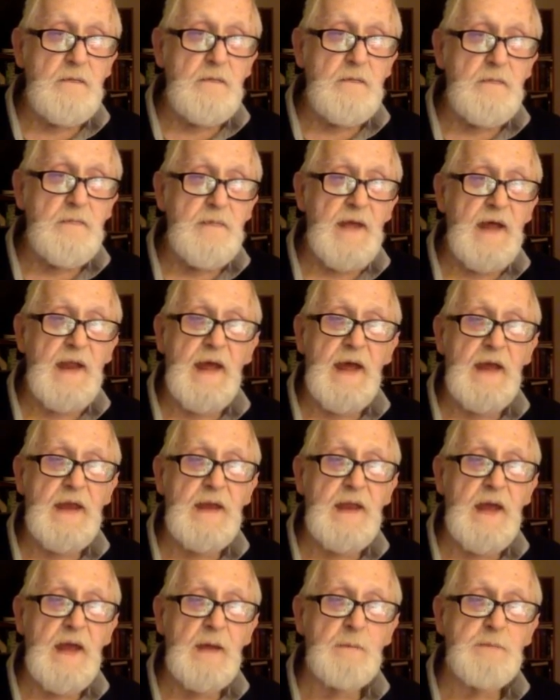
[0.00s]
that
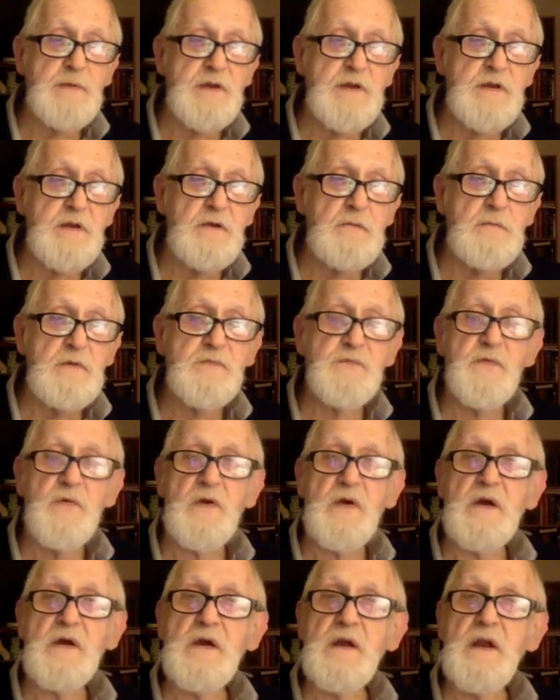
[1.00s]
hadn't happened to me
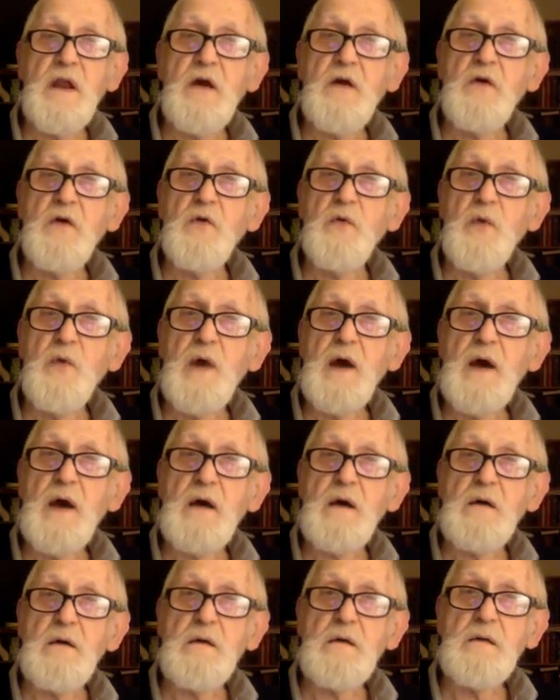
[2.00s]
for a good long
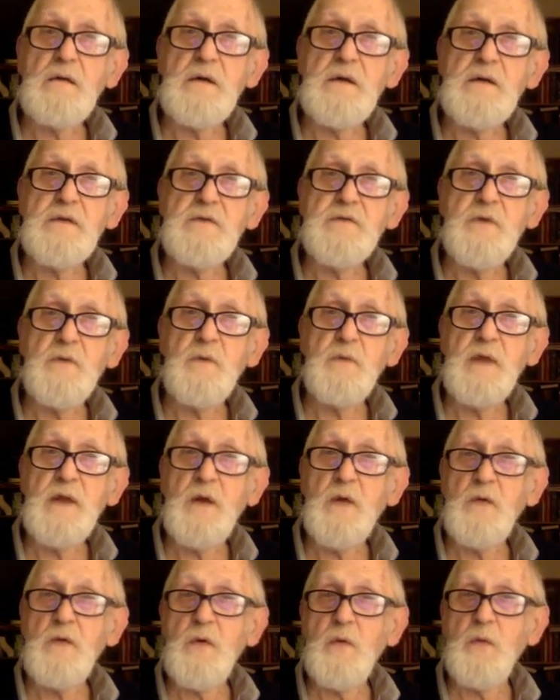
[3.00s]
while, and so we
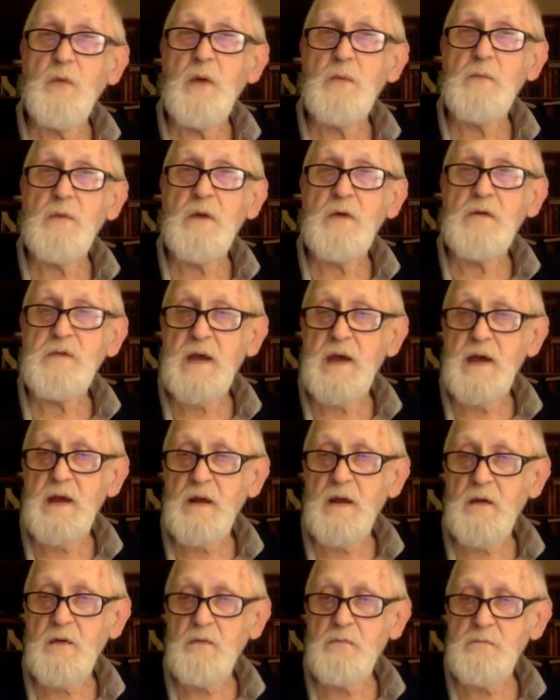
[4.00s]
don't know what brought that
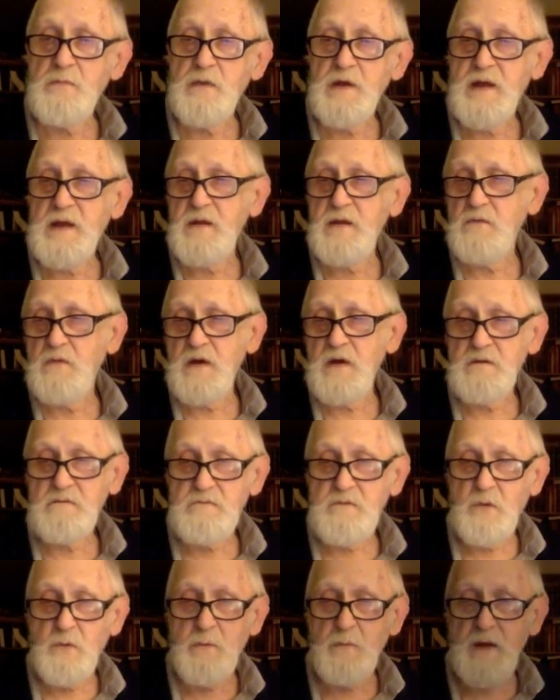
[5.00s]
on. But anyway,
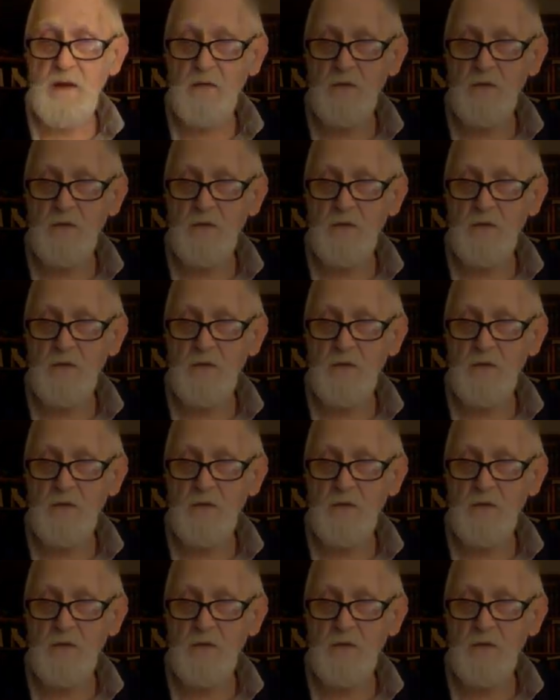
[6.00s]
don't make no